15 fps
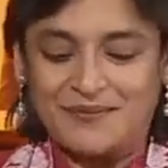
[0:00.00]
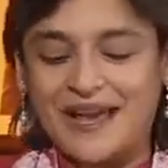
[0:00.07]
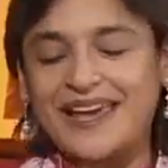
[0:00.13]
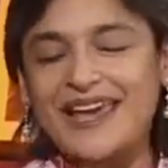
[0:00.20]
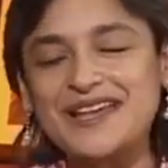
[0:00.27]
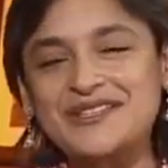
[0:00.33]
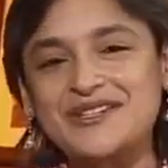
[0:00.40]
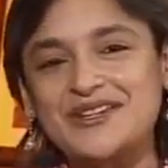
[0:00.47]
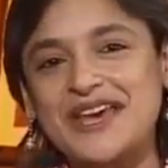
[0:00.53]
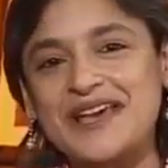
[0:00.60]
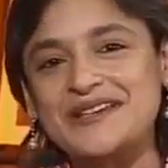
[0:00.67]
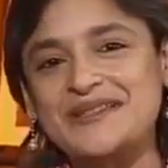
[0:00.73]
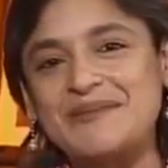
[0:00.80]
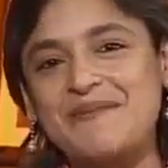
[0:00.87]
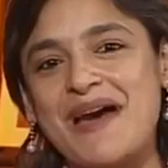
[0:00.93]
My guest
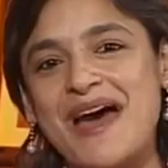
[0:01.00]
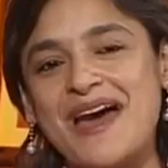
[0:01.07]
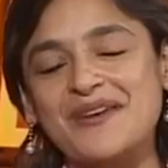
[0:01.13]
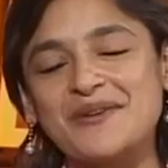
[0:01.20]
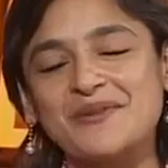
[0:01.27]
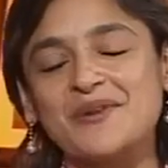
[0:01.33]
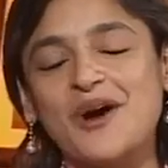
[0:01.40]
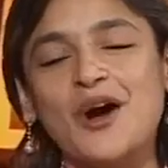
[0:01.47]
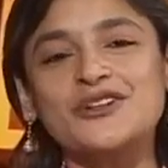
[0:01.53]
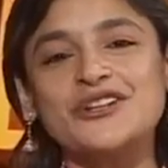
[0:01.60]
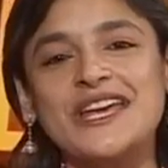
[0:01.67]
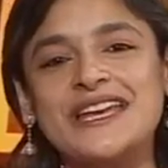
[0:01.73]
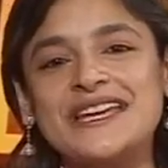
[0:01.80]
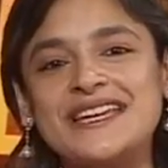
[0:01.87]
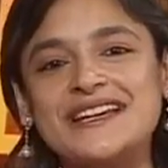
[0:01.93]
today is a man who got
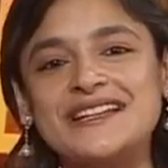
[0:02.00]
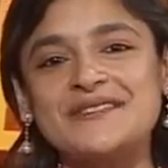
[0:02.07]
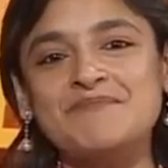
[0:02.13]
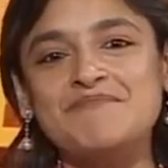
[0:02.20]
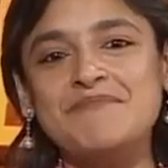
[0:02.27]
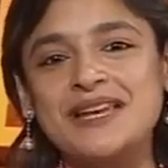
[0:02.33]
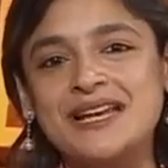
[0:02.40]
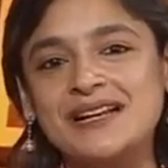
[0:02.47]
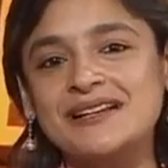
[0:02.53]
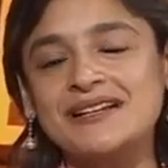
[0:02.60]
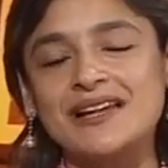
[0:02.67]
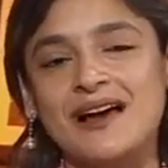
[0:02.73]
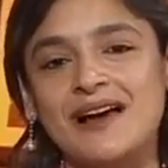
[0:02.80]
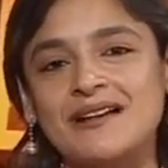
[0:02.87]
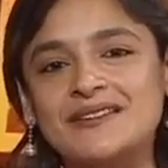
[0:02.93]
India's middle
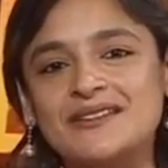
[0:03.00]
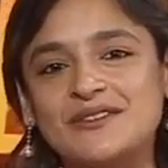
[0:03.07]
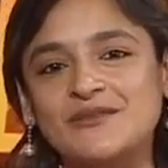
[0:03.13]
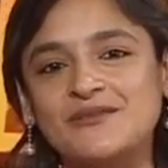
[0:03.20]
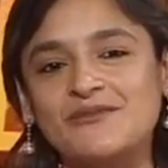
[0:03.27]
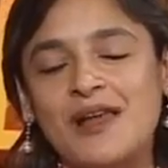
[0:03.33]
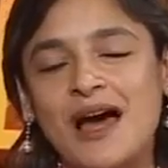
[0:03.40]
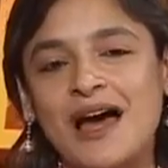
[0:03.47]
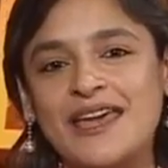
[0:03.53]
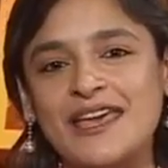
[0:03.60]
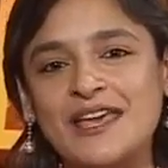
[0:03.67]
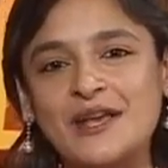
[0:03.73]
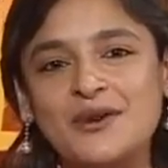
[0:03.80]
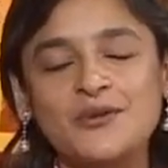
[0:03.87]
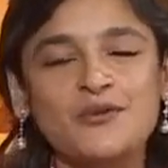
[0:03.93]
class to fly.
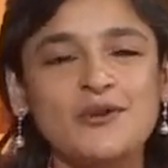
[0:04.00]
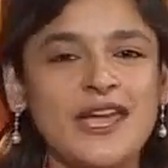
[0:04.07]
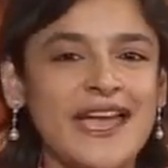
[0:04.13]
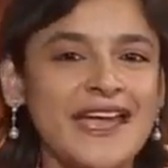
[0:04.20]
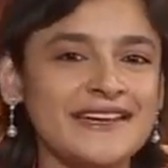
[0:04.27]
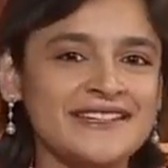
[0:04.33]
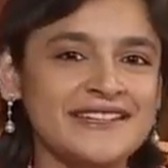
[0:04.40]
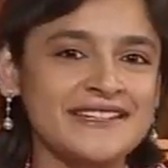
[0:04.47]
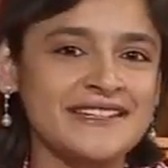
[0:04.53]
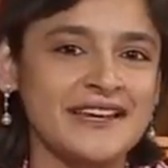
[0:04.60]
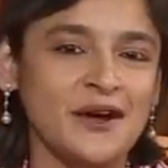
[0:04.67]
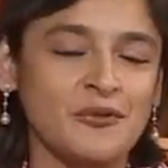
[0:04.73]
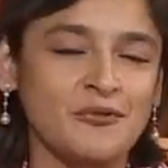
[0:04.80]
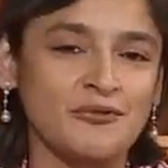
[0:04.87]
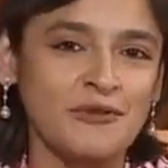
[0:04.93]
He created
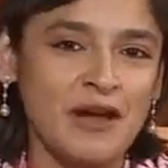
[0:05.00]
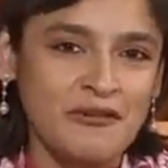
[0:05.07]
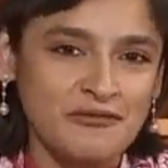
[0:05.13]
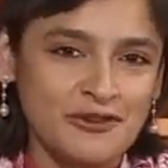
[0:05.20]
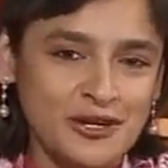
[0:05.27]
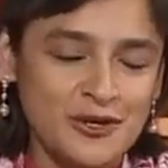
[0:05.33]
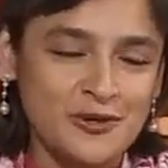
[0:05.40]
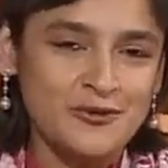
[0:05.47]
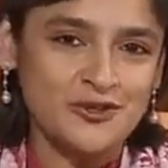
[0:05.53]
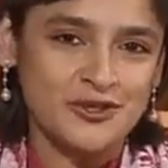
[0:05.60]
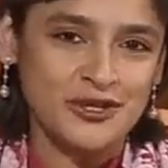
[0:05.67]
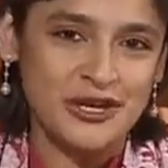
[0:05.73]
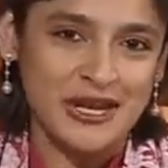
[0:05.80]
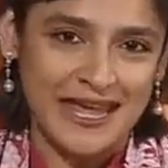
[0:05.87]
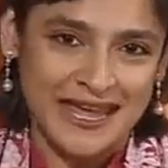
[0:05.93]
a
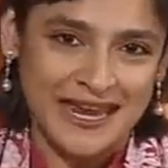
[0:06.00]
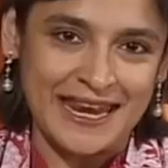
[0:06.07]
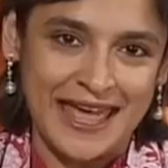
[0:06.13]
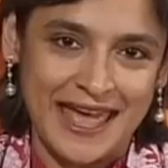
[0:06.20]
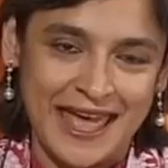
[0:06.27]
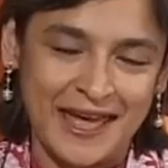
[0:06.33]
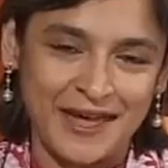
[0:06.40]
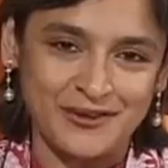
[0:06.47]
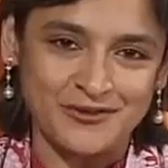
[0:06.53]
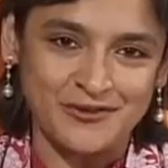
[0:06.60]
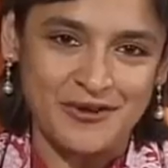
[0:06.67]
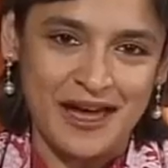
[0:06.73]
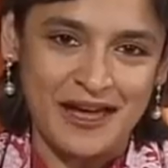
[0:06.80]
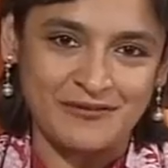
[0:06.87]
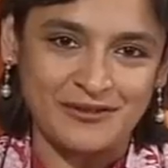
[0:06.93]
revolution in air
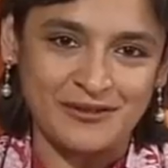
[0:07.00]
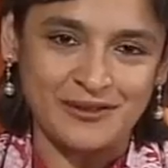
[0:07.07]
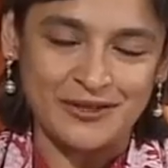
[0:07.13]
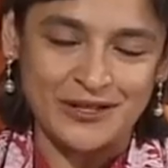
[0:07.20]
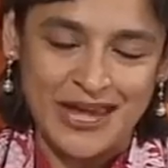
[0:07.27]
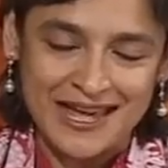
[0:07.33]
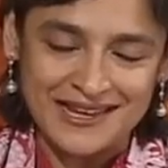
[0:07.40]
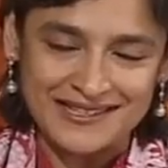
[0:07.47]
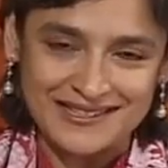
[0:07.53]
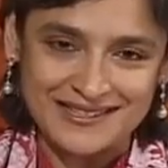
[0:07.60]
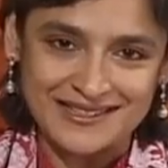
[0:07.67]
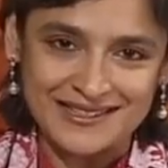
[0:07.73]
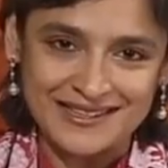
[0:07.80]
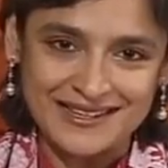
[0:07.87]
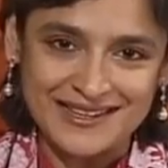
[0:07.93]
travel.
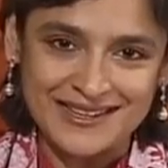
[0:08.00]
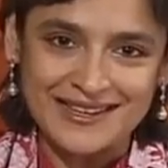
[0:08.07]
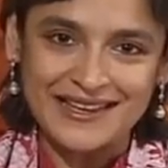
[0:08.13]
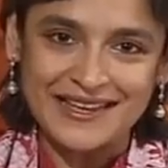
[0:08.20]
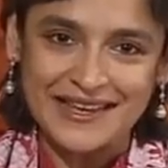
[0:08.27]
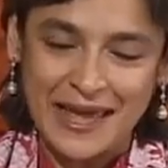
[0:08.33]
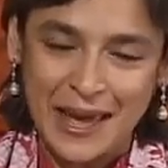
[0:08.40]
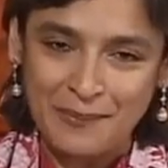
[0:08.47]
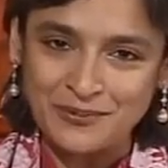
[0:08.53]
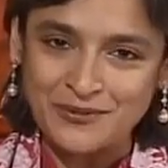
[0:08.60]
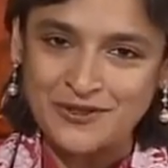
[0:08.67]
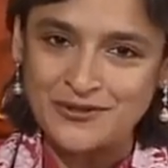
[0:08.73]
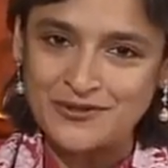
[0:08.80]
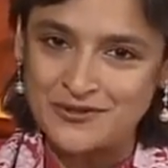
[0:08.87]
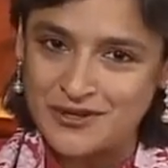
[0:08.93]
Yes,
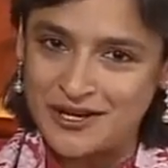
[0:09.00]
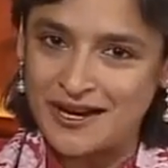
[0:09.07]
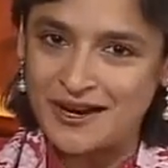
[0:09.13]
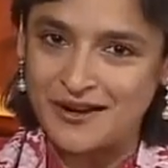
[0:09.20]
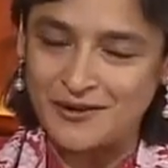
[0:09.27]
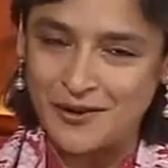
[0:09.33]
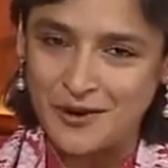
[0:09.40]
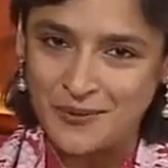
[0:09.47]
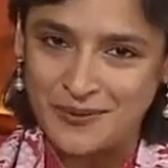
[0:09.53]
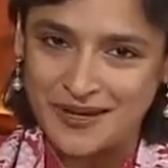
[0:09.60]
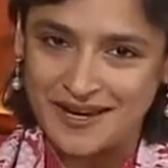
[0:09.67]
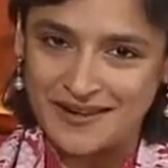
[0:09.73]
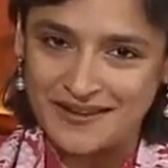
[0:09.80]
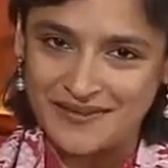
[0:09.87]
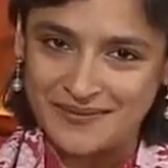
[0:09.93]
Captain G.R.
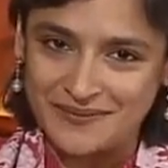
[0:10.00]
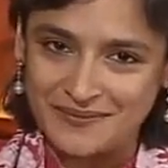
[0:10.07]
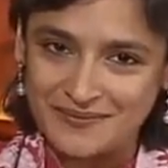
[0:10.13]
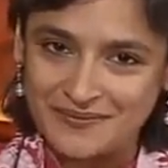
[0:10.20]
Gopinath.